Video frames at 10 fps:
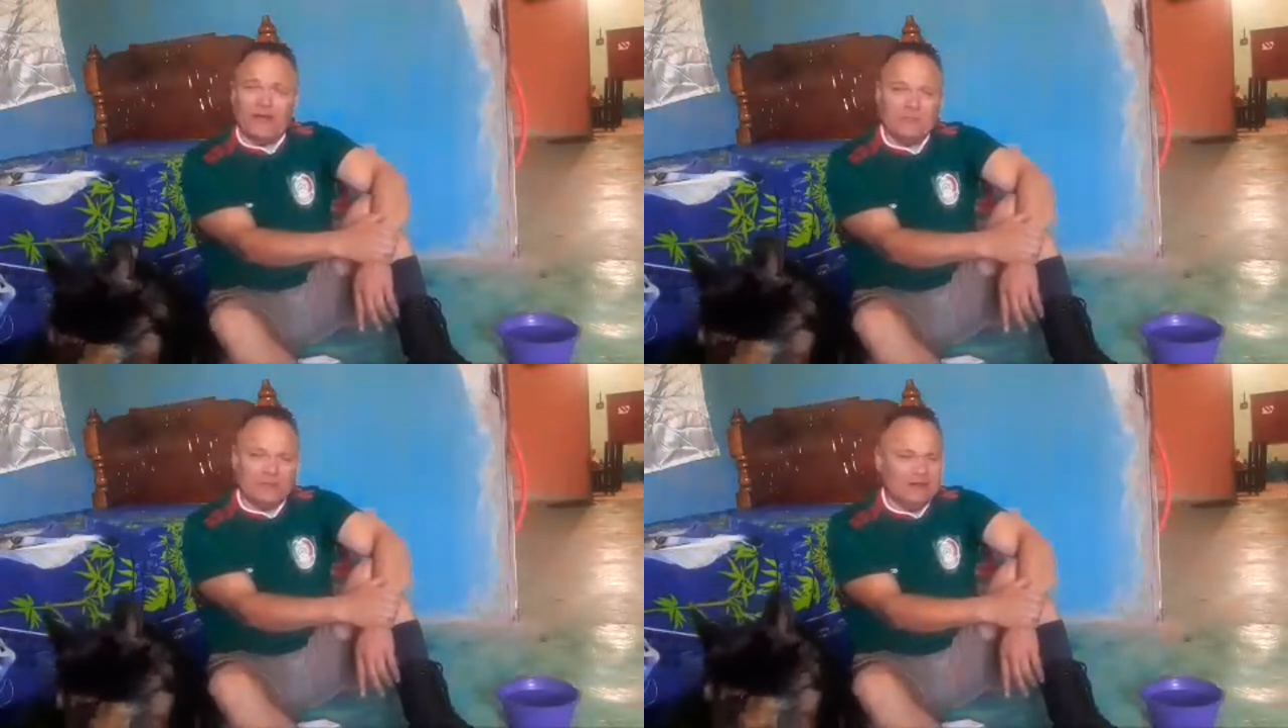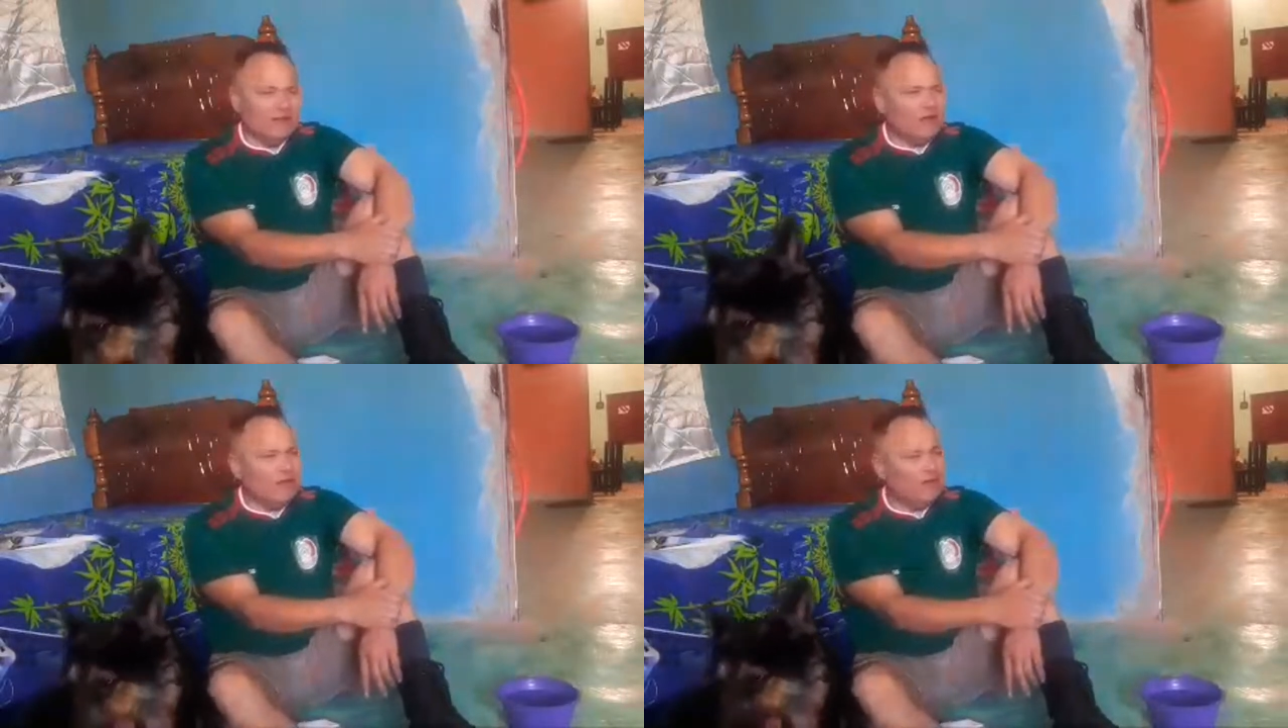But, you know,
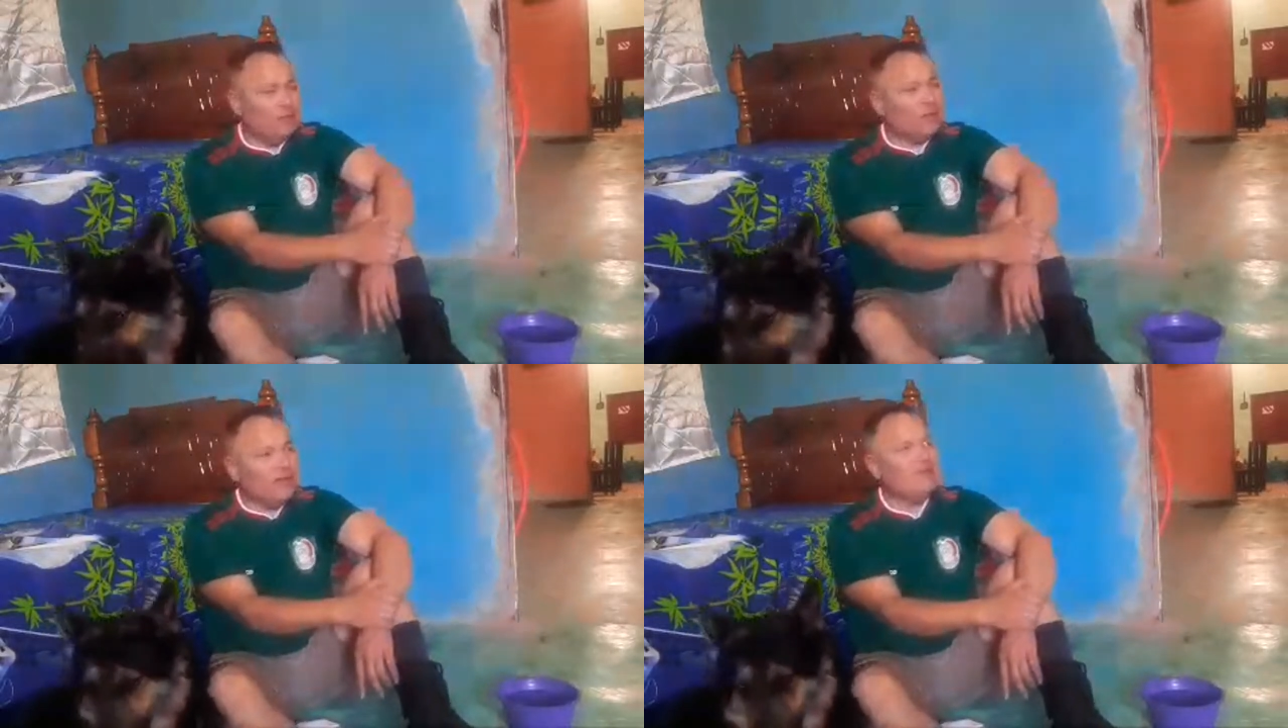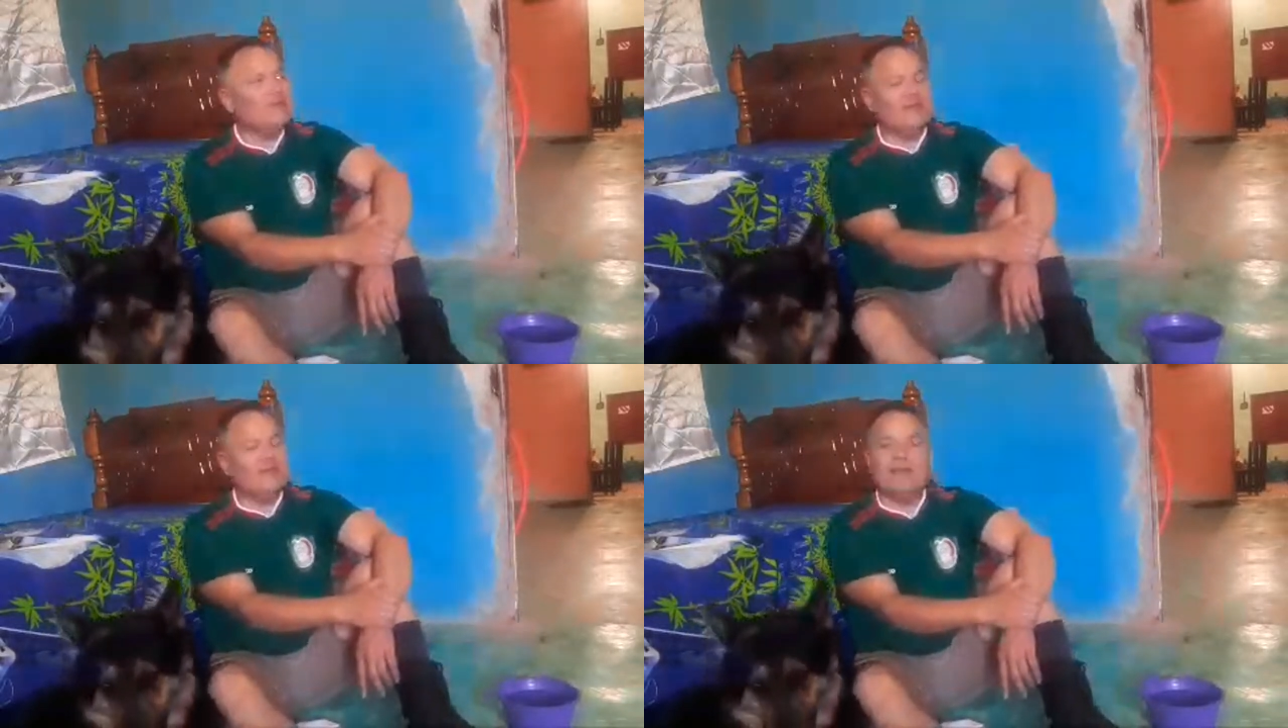it was more like a
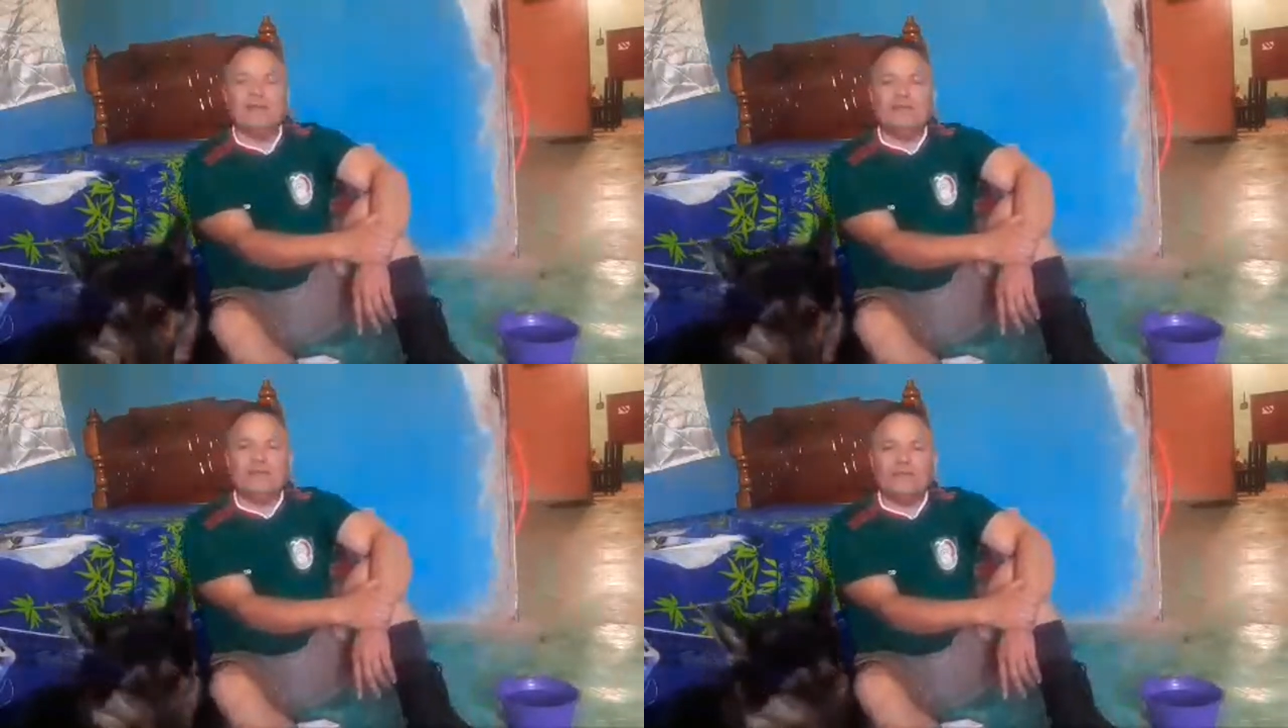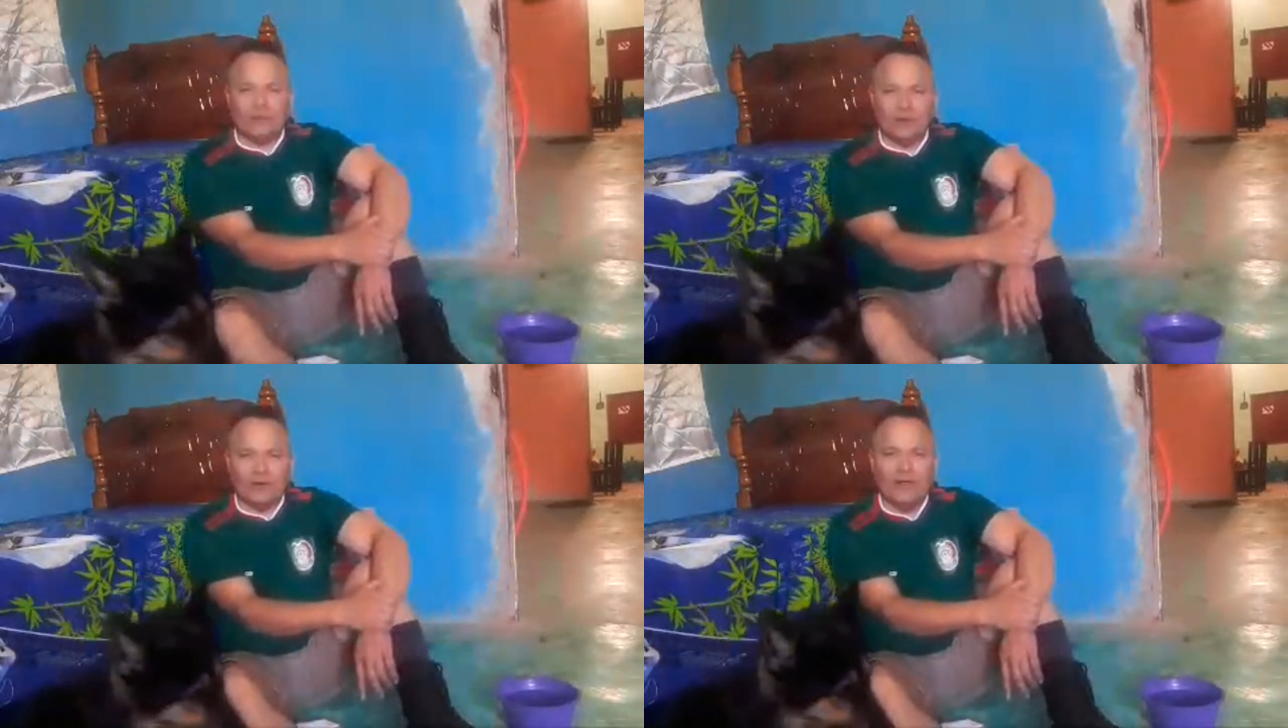vacation for
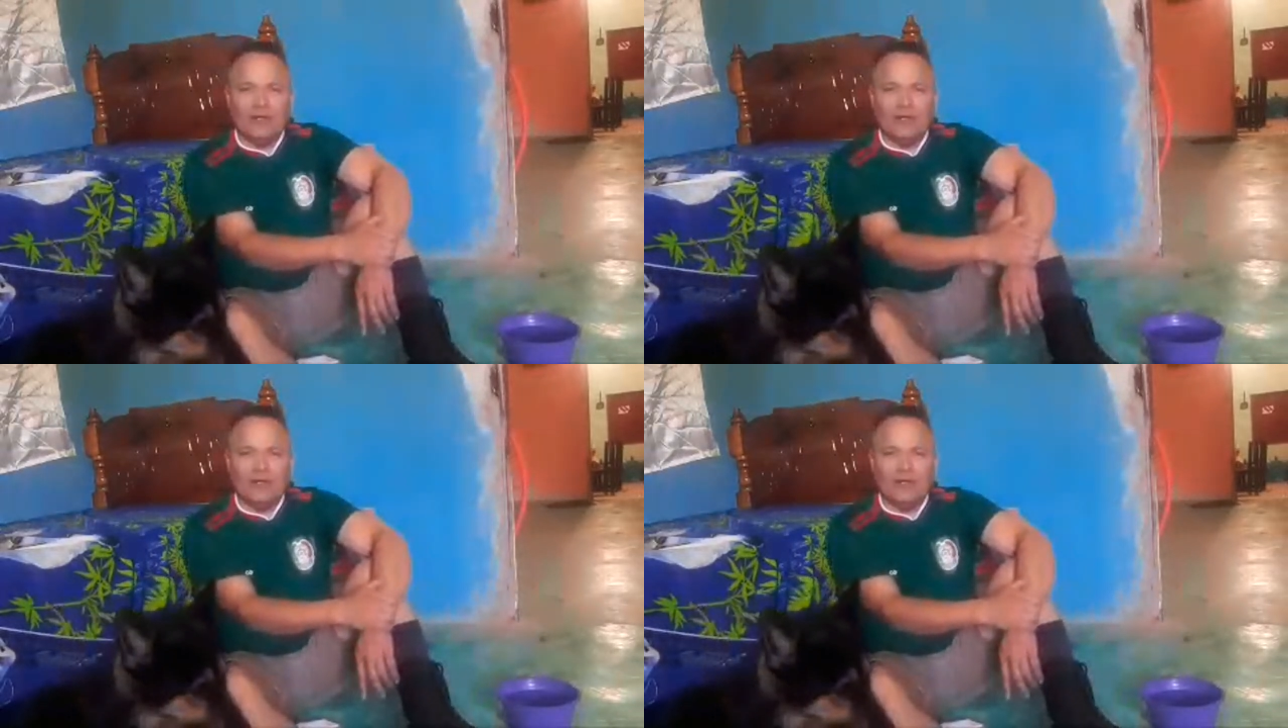her.